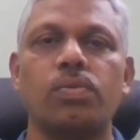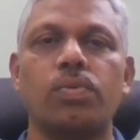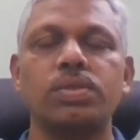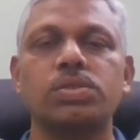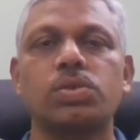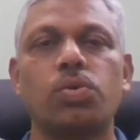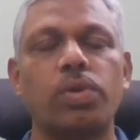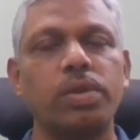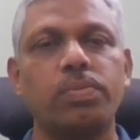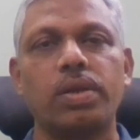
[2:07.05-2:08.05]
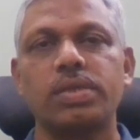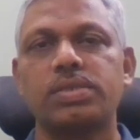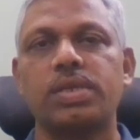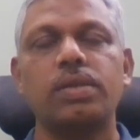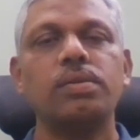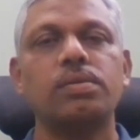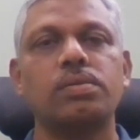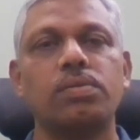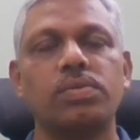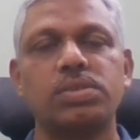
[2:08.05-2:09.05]
Once coding part is done,
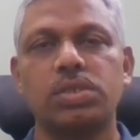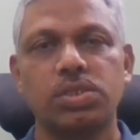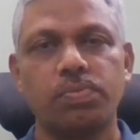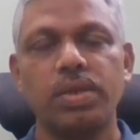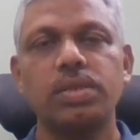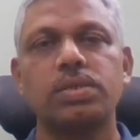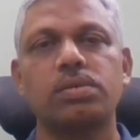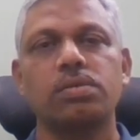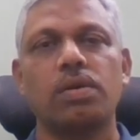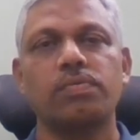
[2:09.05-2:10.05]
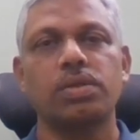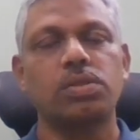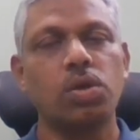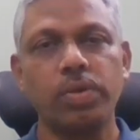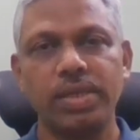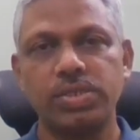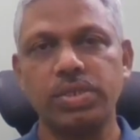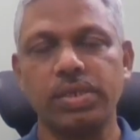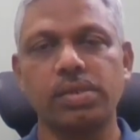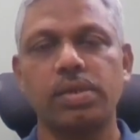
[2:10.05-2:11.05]
once it is built, after thorough
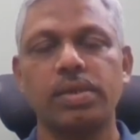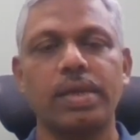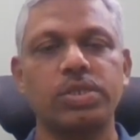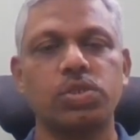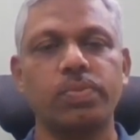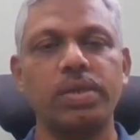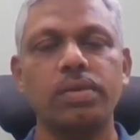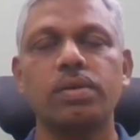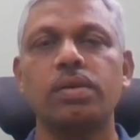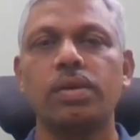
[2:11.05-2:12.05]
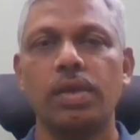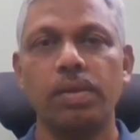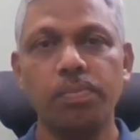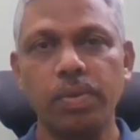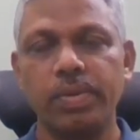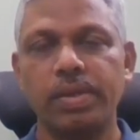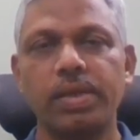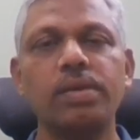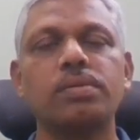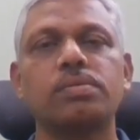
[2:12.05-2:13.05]
testing, it has to be
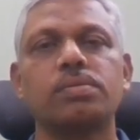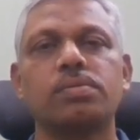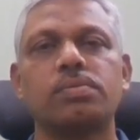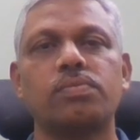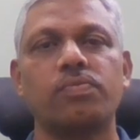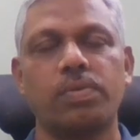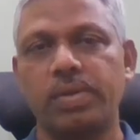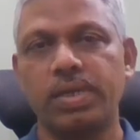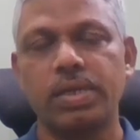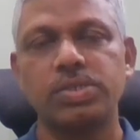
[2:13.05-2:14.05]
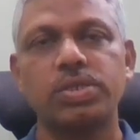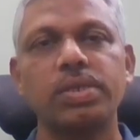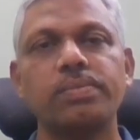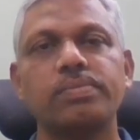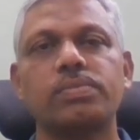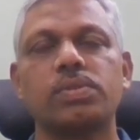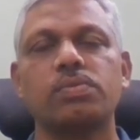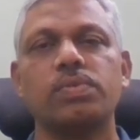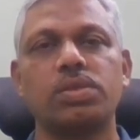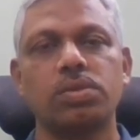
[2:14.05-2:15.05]
implemented for beta testing
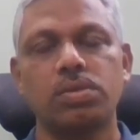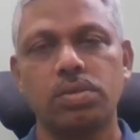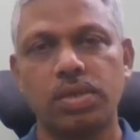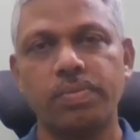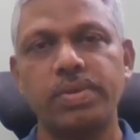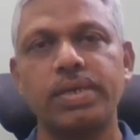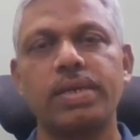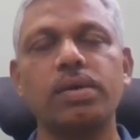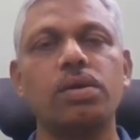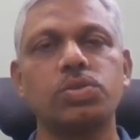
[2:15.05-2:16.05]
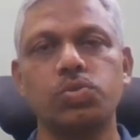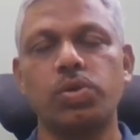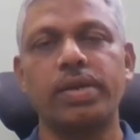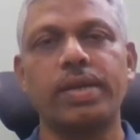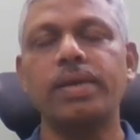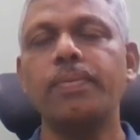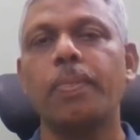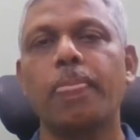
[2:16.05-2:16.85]
with dummy data or pseudo data,